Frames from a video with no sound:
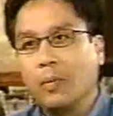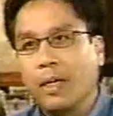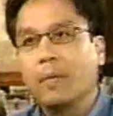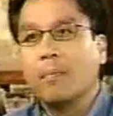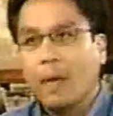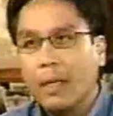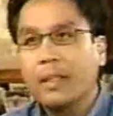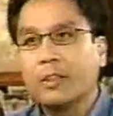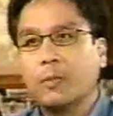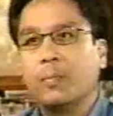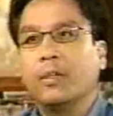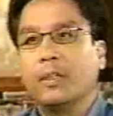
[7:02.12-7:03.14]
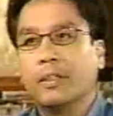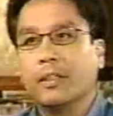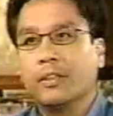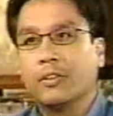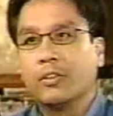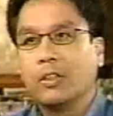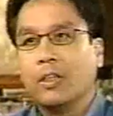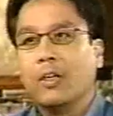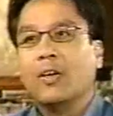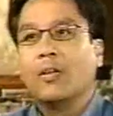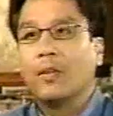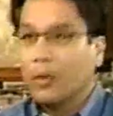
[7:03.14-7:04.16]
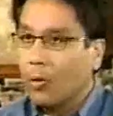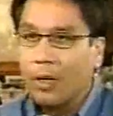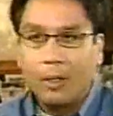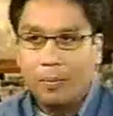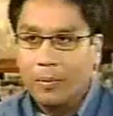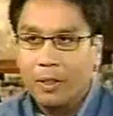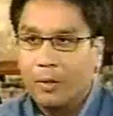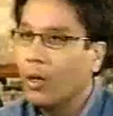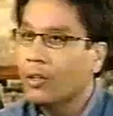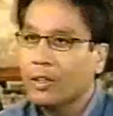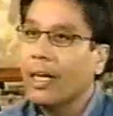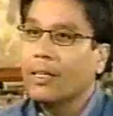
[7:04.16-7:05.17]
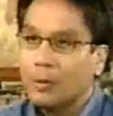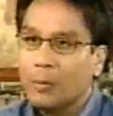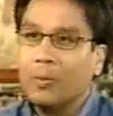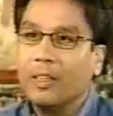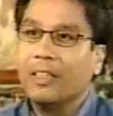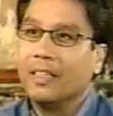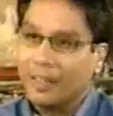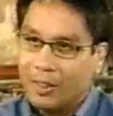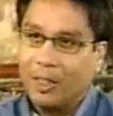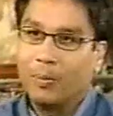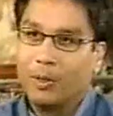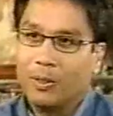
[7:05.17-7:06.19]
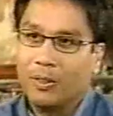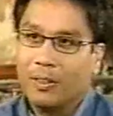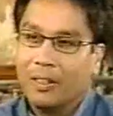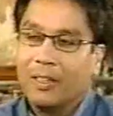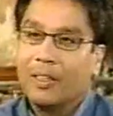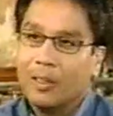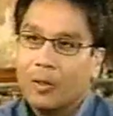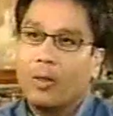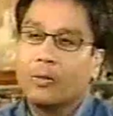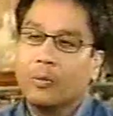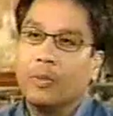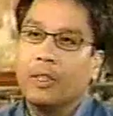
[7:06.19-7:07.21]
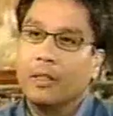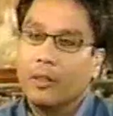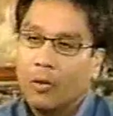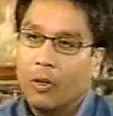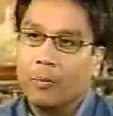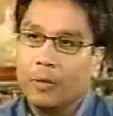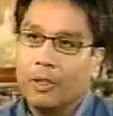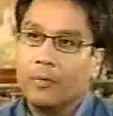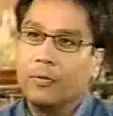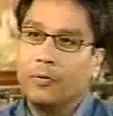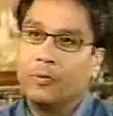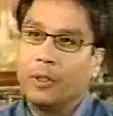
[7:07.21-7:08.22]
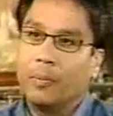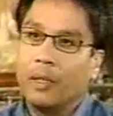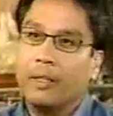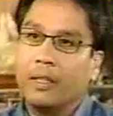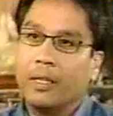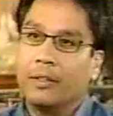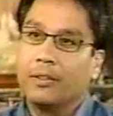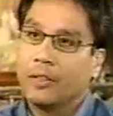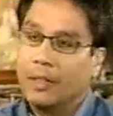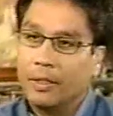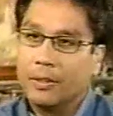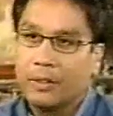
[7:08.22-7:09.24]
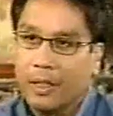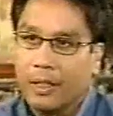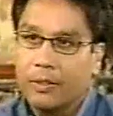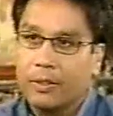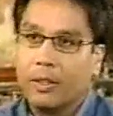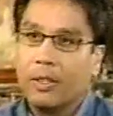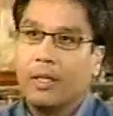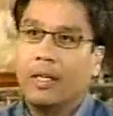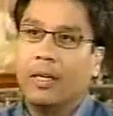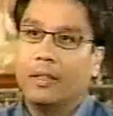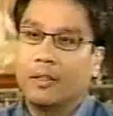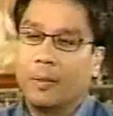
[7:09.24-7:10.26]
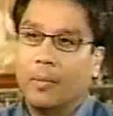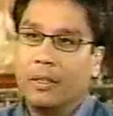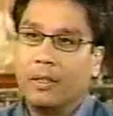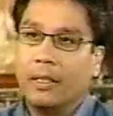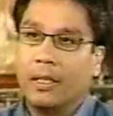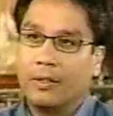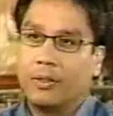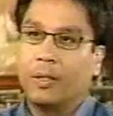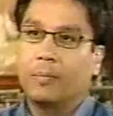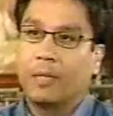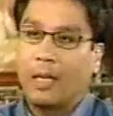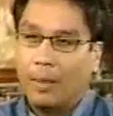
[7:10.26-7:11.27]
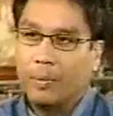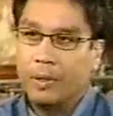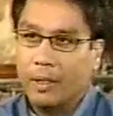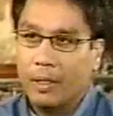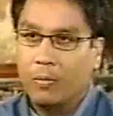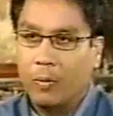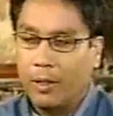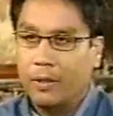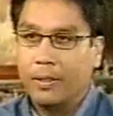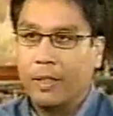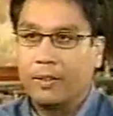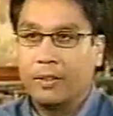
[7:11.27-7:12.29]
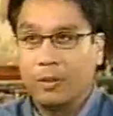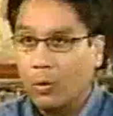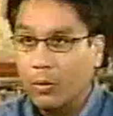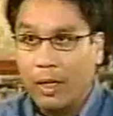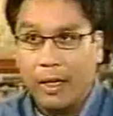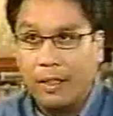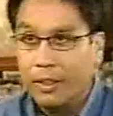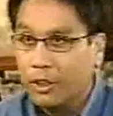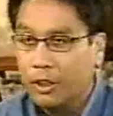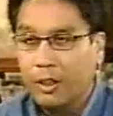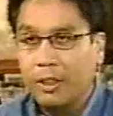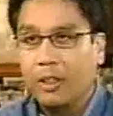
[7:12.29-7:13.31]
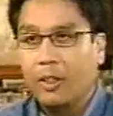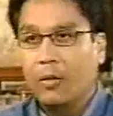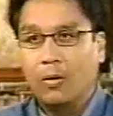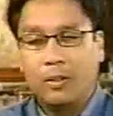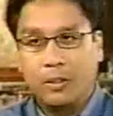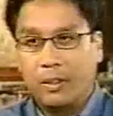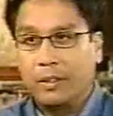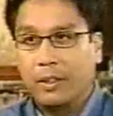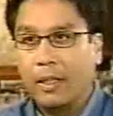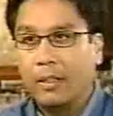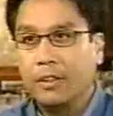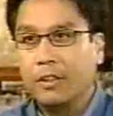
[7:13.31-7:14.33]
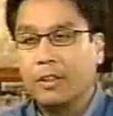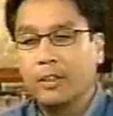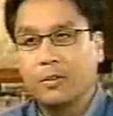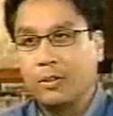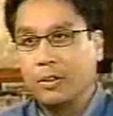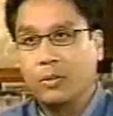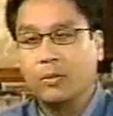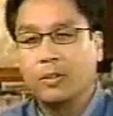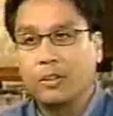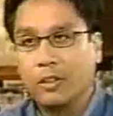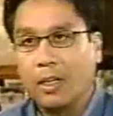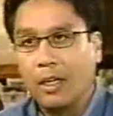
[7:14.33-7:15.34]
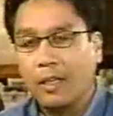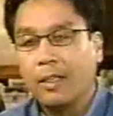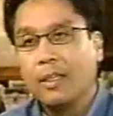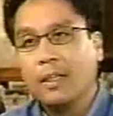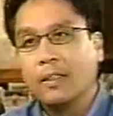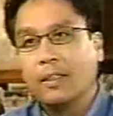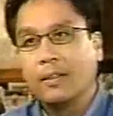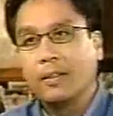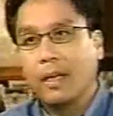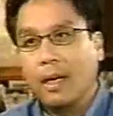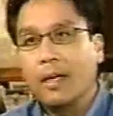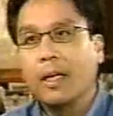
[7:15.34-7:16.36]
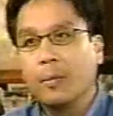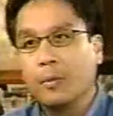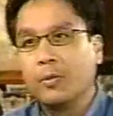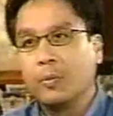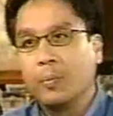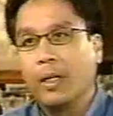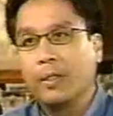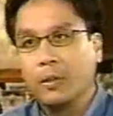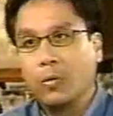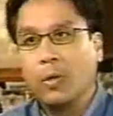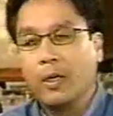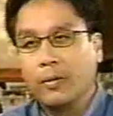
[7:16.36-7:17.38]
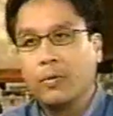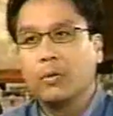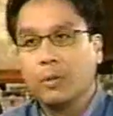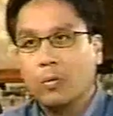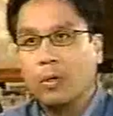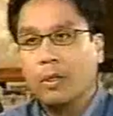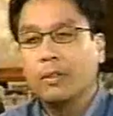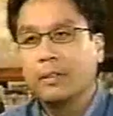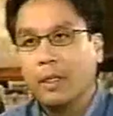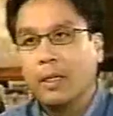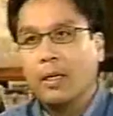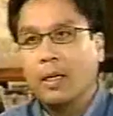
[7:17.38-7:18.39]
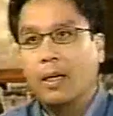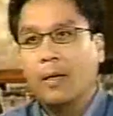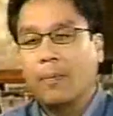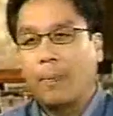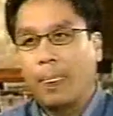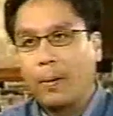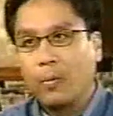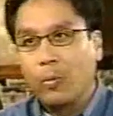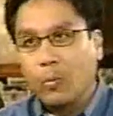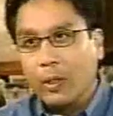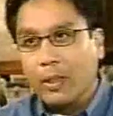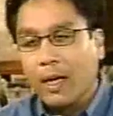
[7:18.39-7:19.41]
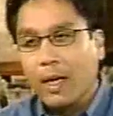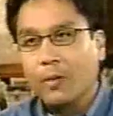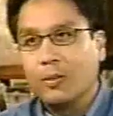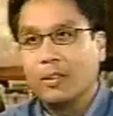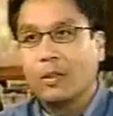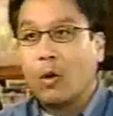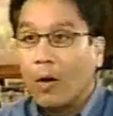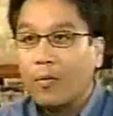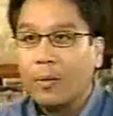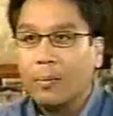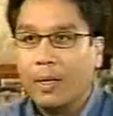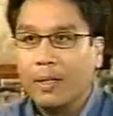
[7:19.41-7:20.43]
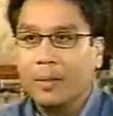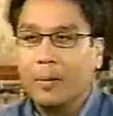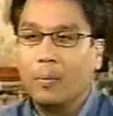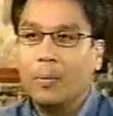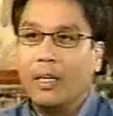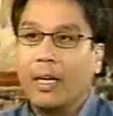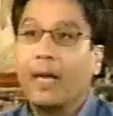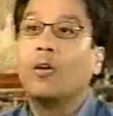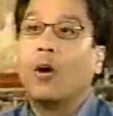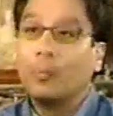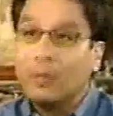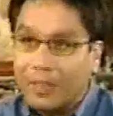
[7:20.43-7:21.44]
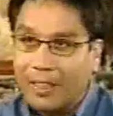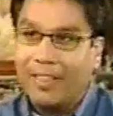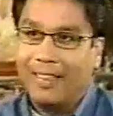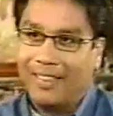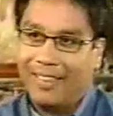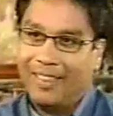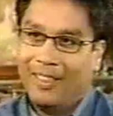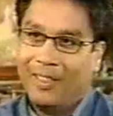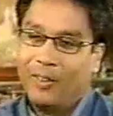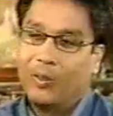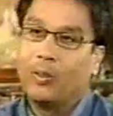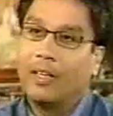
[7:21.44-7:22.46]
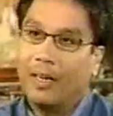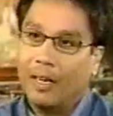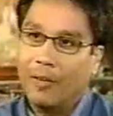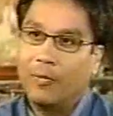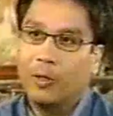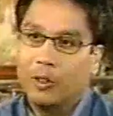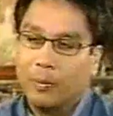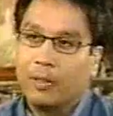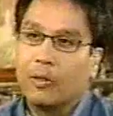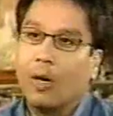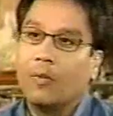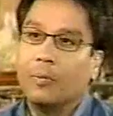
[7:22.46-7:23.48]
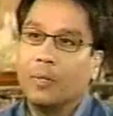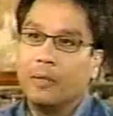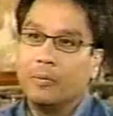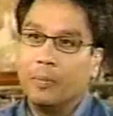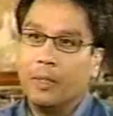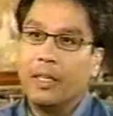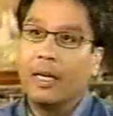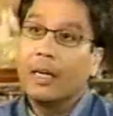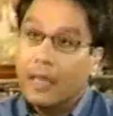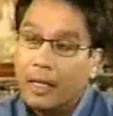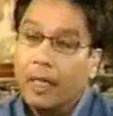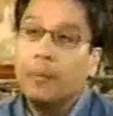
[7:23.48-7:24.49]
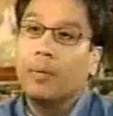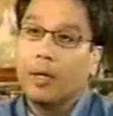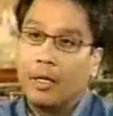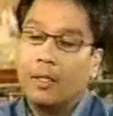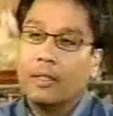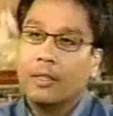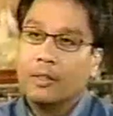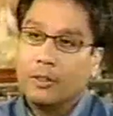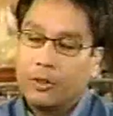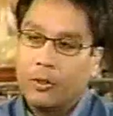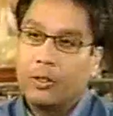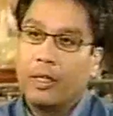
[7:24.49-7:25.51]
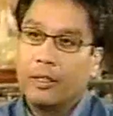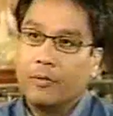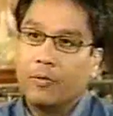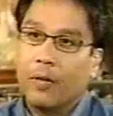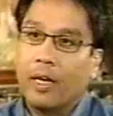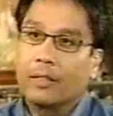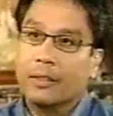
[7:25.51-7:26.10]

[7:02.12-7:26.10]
wanting to make my experience the norm. It ought not to be the exception. It ought to be the norm, that if somebody has skill sets and somebody has some capital, whether that's his own energy or his intelligence or his own desire, that they are able to make their way through the world without government being an obstacle to their efforts, but government being an enabler so